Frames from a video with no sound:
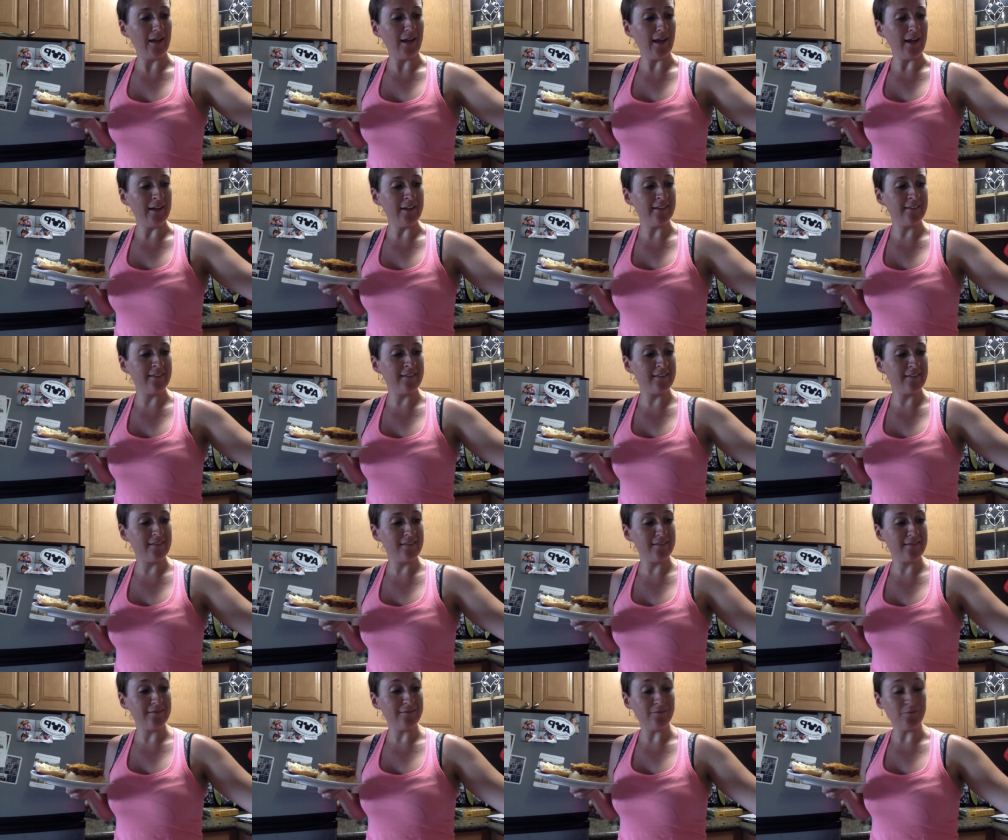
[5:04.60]
and
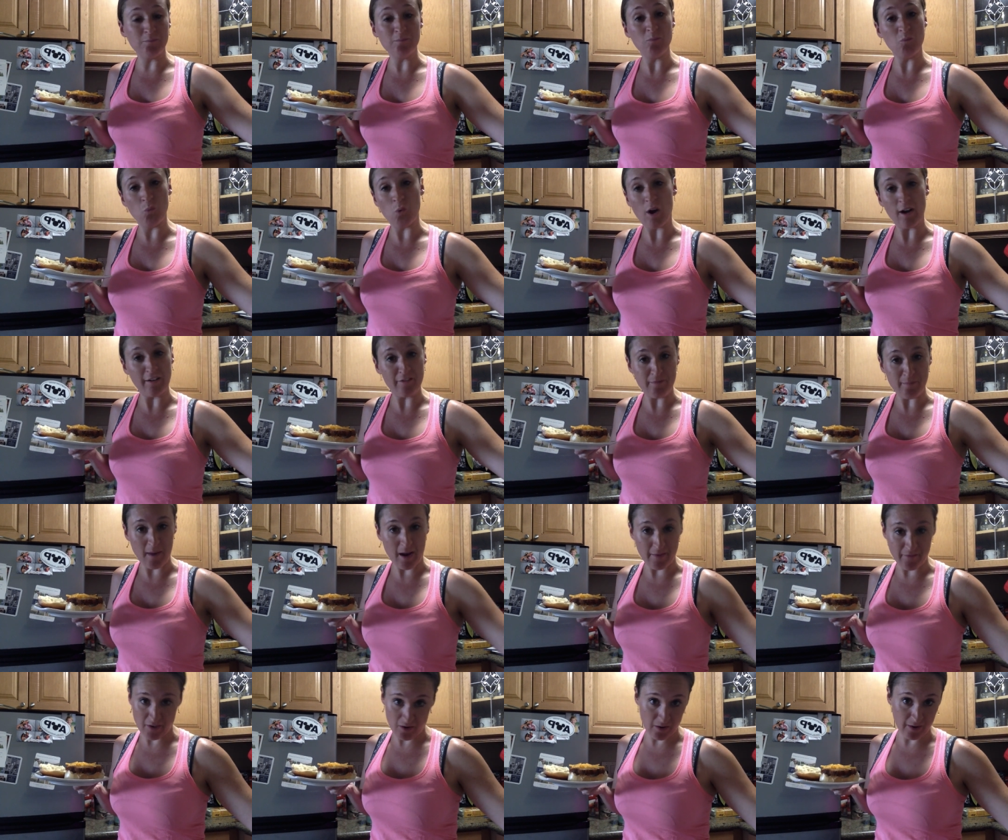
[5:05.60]
it's one of
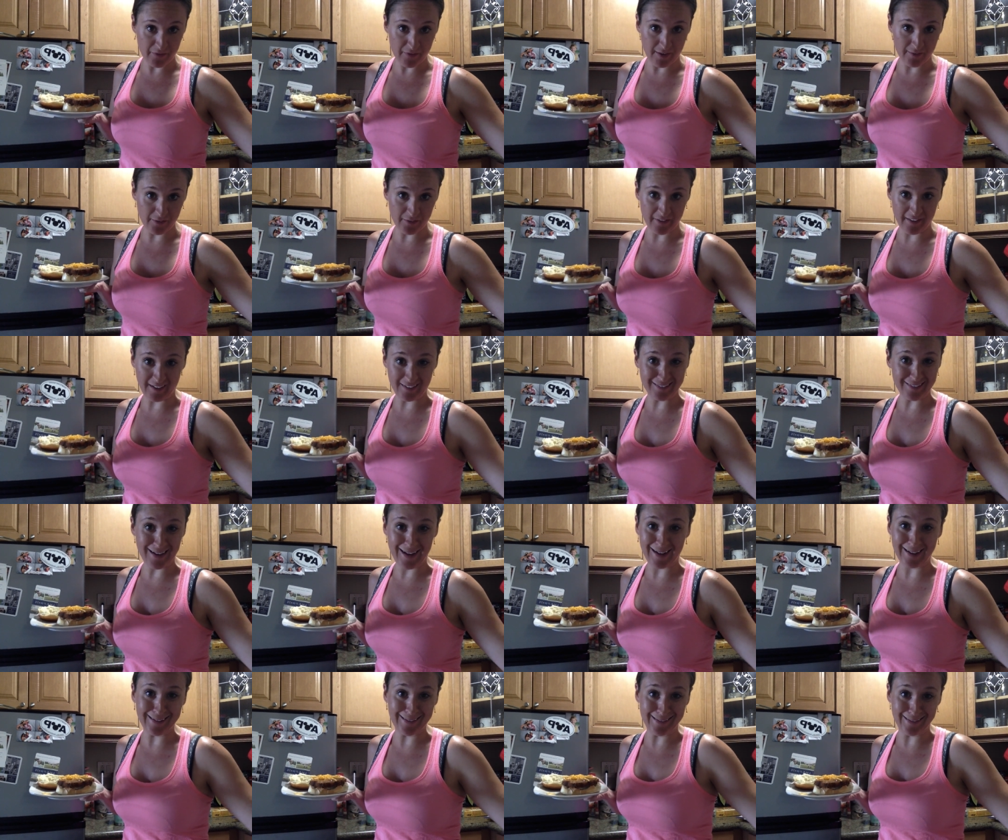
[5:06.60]
my very favorite things.
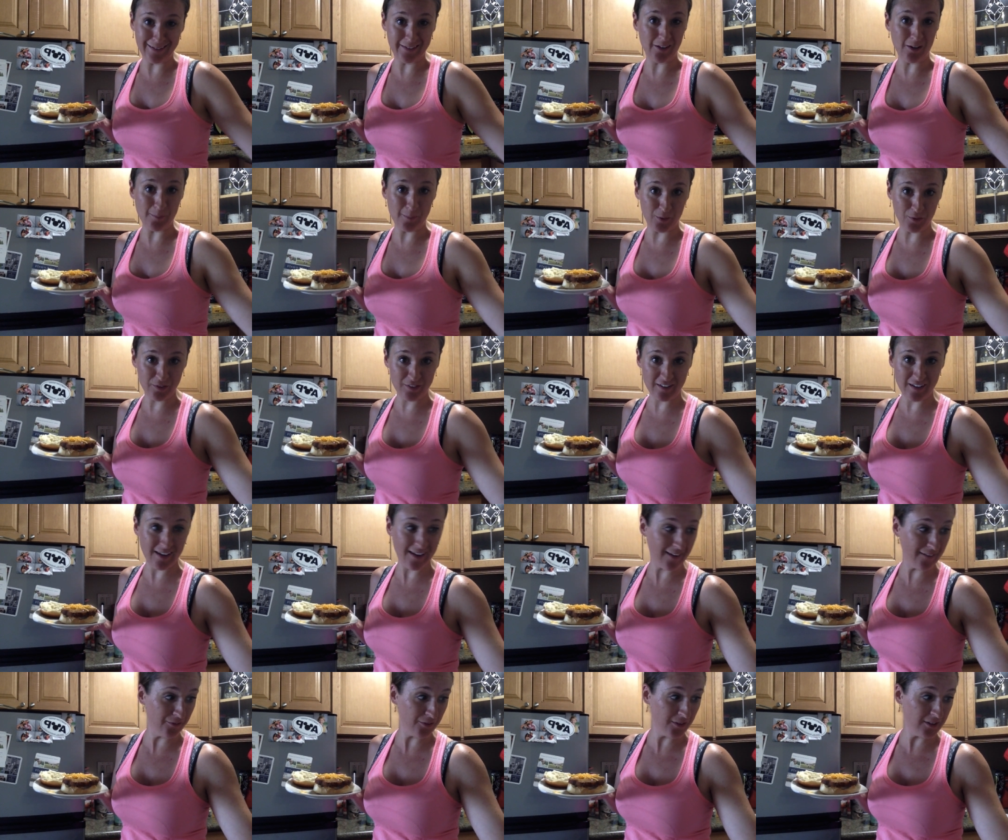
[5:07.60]
I eat it almost
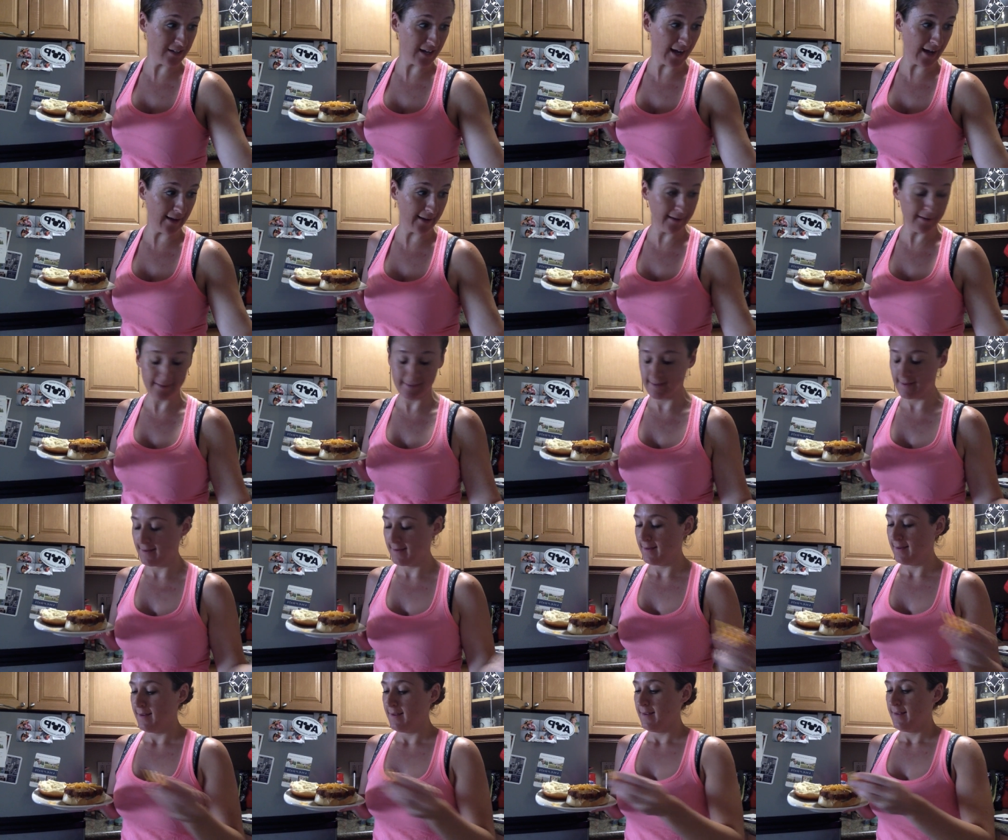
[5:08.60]
every day.
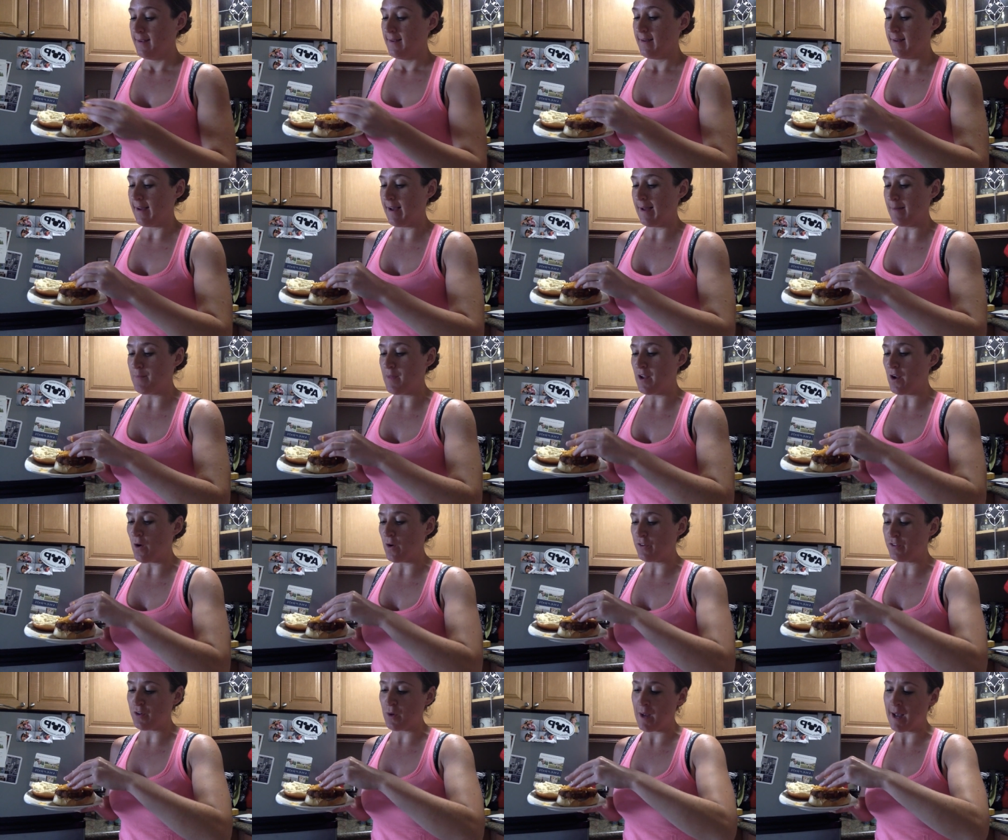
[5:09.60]
Um, they
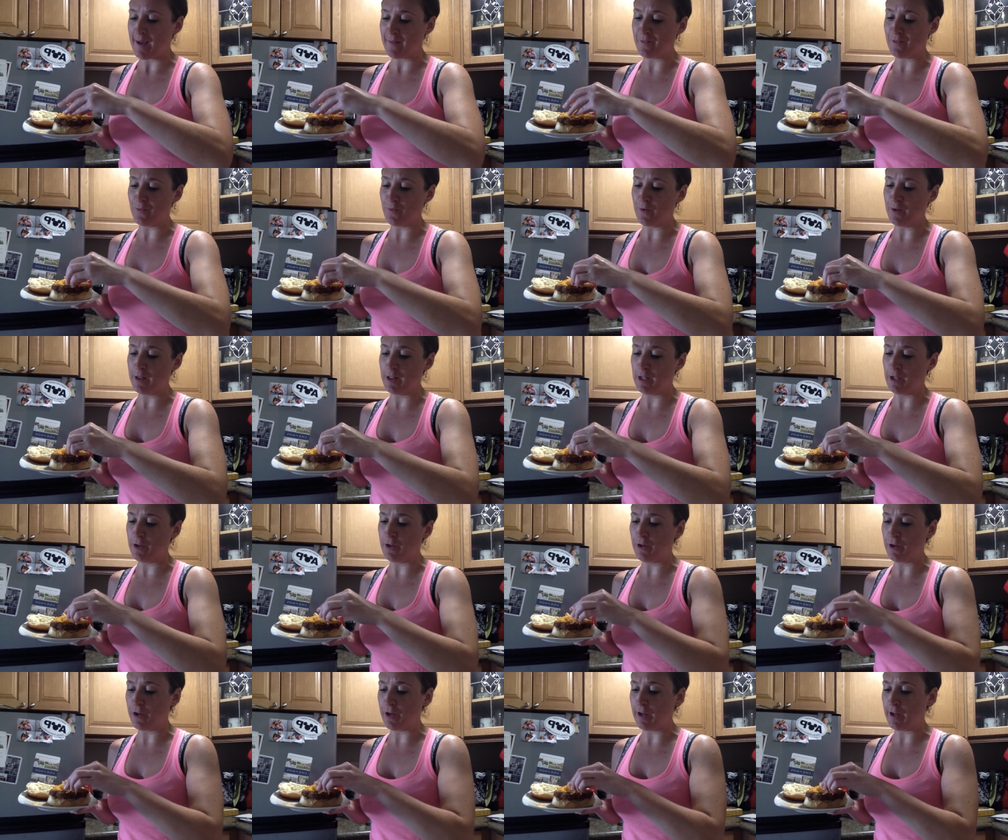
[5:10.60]
also have a really
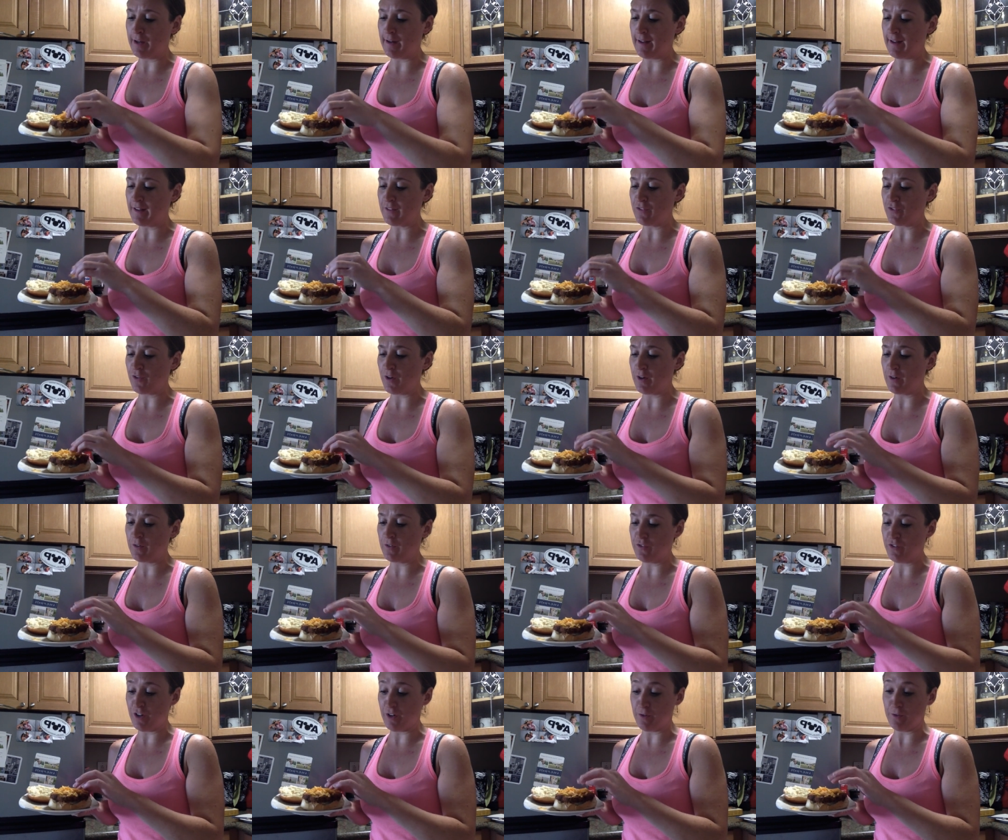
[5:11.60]
good at
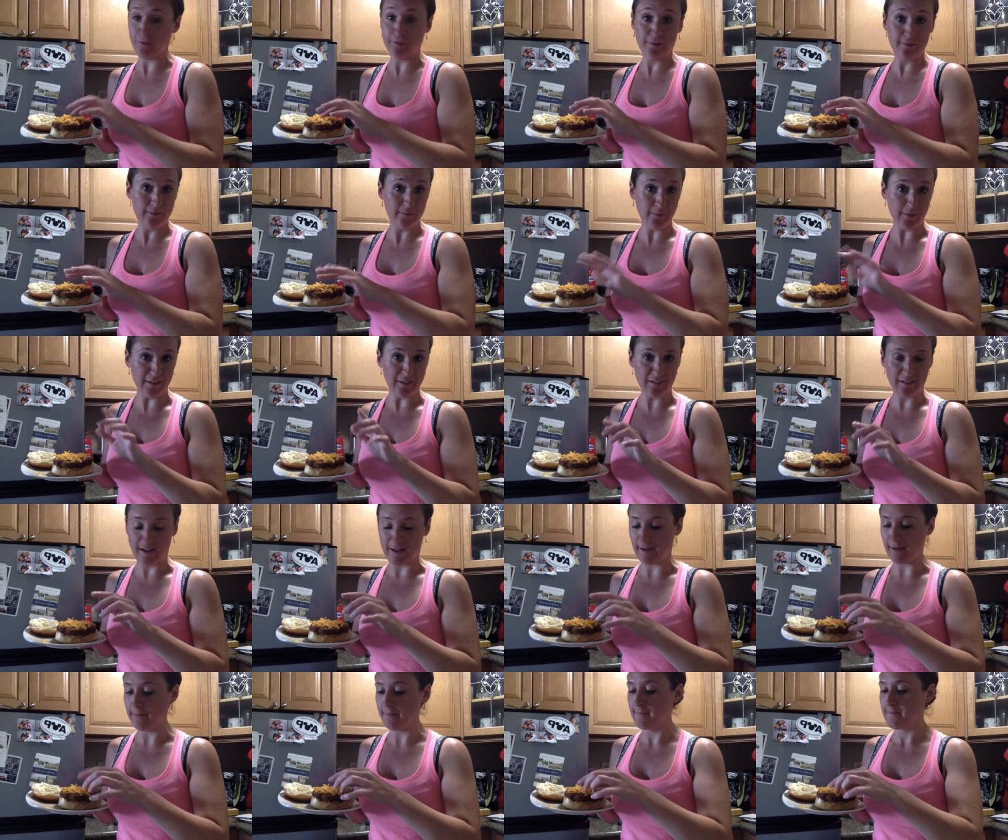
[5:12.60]
Trader Joe's, once
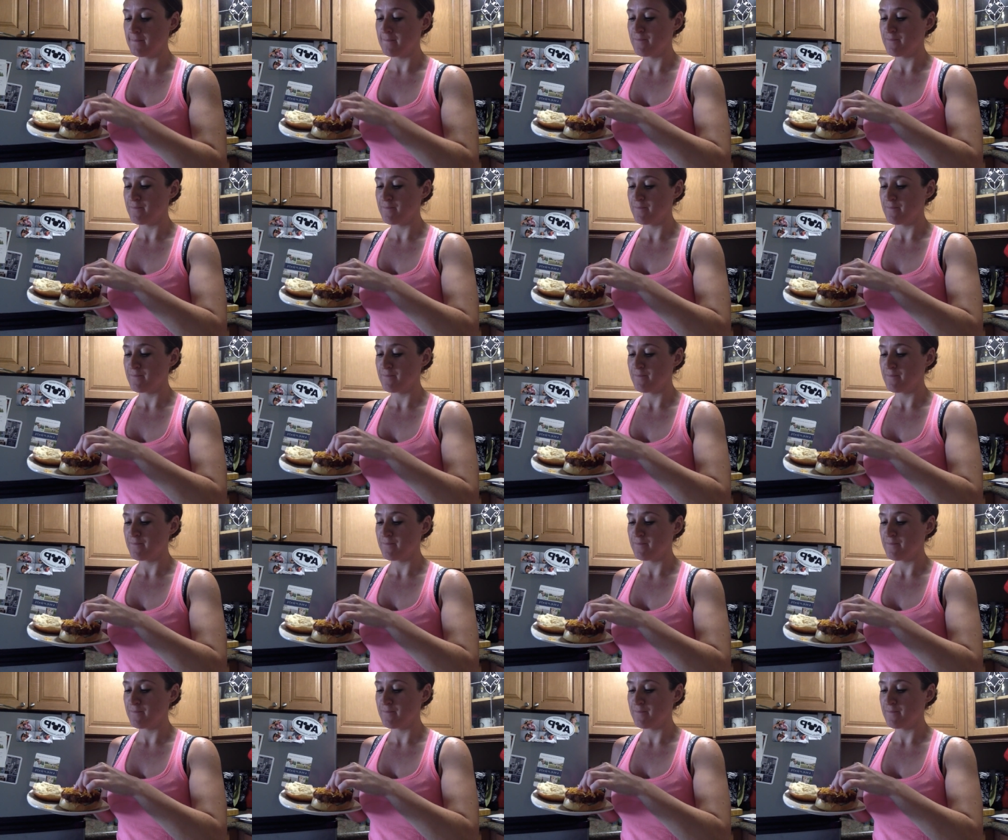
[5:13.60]
again,